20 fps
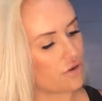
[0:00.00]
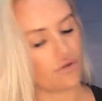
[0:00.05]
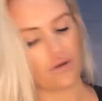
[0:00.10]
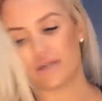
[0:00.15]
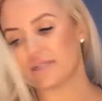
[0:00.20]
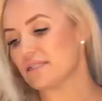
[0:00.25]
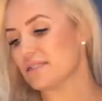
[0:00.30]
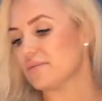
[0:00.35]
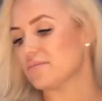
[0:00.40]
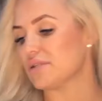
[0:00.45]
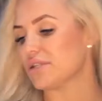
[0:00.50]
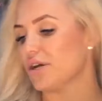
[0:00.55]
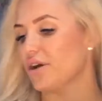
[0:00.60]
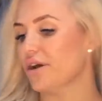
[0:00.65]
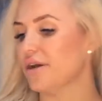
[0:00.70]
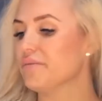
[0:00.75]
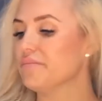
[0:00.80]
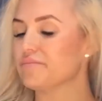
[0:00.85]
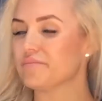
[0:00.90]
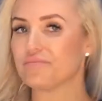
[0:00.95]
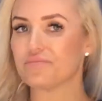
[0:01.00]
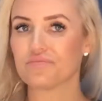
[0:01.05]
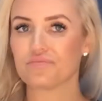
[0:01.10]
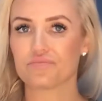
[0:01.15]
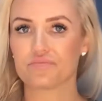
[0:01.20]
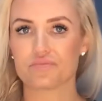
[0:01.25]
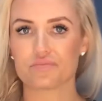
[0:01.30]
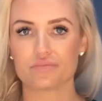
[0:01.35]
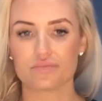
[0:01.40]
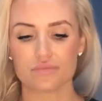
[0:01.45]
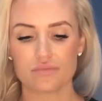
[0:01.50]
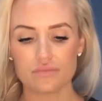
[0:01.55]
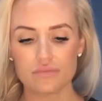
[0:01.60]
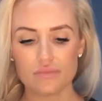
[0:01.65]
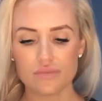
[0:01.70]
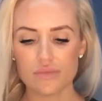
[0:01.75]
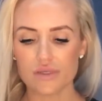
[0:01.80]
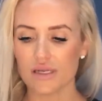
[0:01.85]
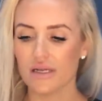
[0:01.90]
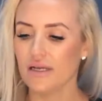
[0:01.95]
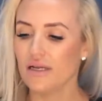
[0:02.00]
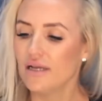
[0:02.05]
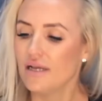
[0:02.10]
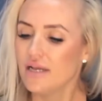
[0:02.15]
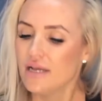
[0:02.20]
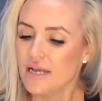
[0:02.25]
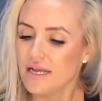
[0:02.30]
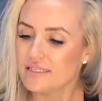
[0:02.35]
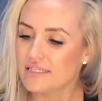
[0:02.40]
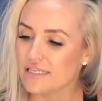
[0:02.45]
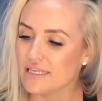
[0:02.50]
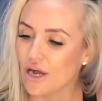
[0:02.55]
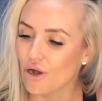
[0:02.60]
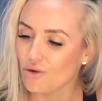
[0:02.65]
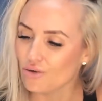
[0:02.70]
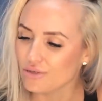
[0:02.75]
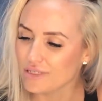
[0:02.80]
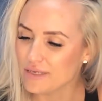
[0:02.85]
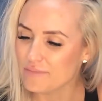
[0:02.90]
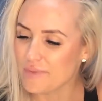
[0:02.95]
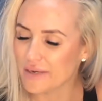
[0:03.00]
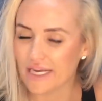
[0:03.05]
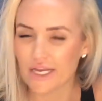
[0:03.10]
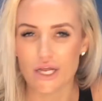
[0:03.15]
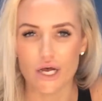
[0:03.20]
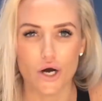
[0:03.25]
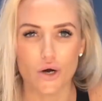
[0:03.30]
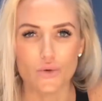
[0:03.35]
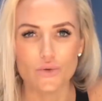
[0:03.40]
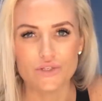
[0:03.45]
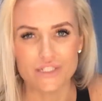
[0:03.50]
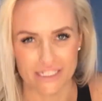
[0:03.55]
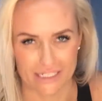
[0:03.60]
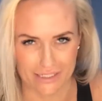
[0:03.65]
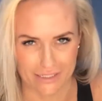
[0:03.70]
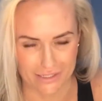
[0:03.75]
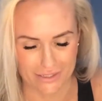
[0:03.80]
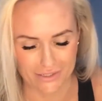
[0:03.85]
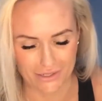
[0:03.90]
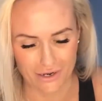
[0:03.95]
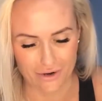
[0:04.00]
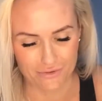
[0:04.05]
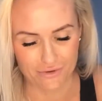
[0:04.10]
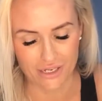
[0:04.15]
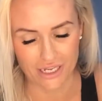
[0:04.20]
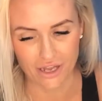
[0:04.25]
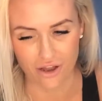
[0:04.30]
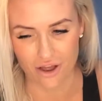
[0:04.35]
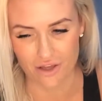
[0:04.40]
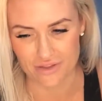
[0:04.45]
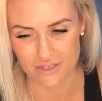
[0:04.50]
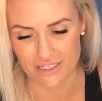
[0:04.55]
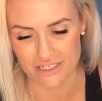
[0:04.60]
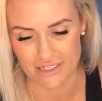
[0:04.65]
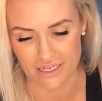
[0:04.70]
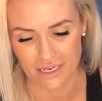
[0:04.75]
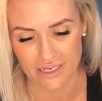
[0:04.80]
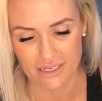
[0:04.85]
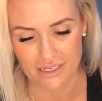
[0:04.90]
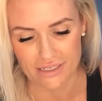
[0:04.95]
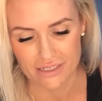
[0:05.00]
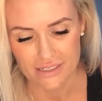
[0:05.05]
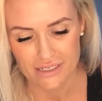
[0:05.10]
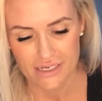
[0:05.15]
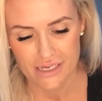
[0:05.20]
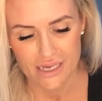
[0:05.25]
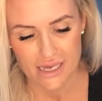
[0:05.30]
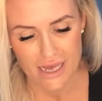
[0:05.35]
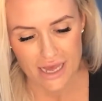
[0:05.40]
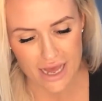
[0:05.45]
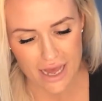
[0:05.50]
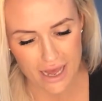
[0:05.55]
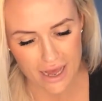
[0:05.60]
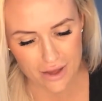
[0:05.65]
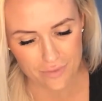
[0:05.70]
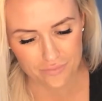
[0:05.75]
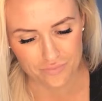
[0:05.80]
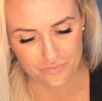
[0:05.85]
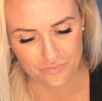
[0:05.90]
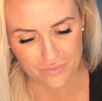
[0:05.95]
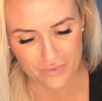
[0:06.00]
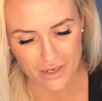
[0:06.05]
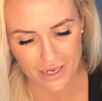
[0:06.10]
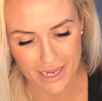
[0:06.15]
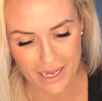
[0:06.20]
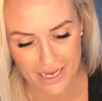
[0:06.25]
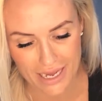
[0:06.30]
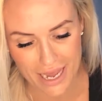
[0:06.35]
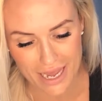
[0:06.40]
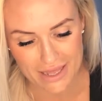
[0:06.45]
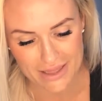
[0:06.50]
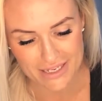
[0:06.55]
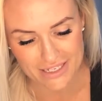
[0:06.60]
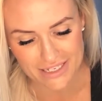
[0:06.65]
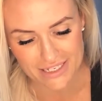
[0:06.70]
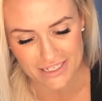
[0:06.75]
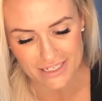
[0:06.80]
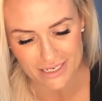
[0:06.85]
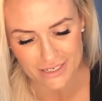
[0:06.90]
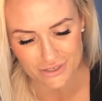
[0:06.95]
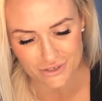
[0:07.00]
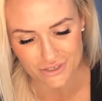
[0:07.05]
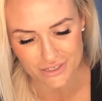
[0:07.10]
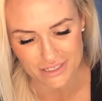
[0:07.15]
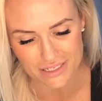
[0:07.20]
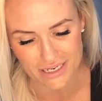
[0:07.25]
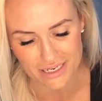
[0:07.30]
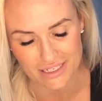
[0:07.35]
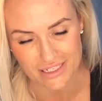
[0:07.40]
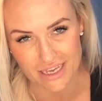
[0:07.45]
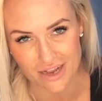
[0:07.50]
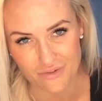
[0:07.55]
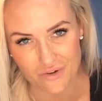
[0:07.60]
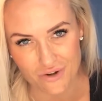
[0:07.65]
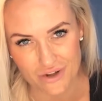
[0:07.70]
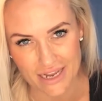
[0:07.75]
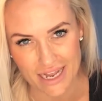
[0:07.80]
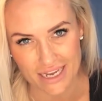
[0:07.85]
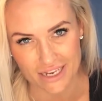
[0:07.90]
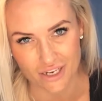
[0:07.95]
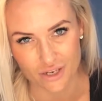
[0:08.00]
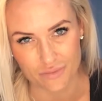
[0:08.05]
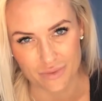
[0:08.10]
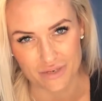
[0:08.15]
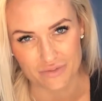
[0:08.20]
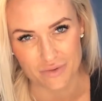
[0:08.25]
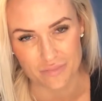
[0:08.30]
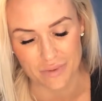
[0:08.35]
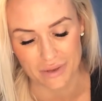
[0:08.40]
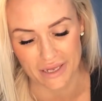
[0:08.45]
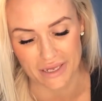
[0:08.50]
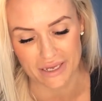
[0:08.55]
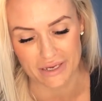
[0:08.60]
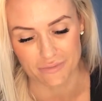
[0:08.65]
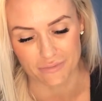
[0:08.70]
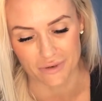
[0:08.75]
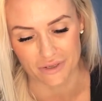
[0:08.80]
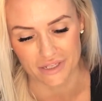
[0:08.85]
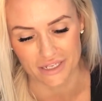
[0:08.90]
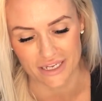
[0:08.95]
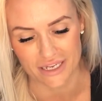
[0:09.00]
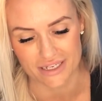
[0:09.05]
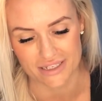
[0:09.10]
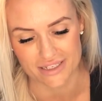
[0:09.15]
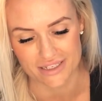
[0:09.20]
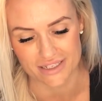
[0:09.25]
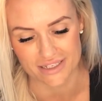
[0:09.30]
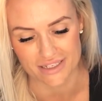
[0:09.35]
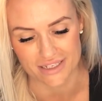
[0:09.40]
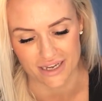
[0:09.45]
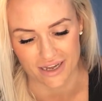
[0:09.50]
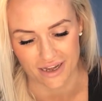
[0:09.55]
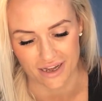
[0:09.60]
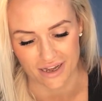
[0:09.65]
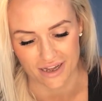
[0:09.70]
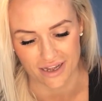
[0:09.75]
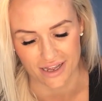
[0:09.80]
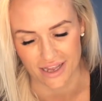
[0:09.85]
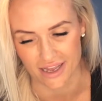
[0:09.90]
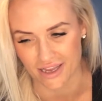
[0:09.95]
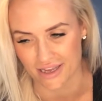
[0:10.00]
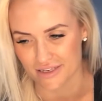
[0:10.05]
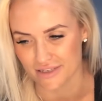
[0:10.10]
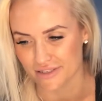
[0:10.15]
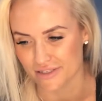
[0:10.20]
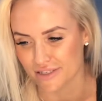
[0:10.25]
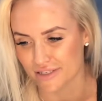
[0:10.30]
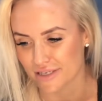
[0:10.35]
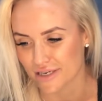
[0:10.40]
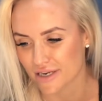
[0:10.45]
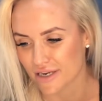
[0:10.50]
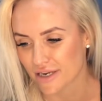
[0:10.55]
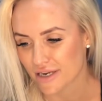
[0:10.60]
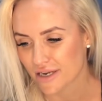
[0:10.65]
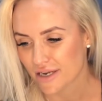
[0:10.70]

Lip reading: for quite some time. It's an oldie but a goldie. I really like this deck. Okay, this is interesting because I've already had a little bit of a peek at what the answers are, and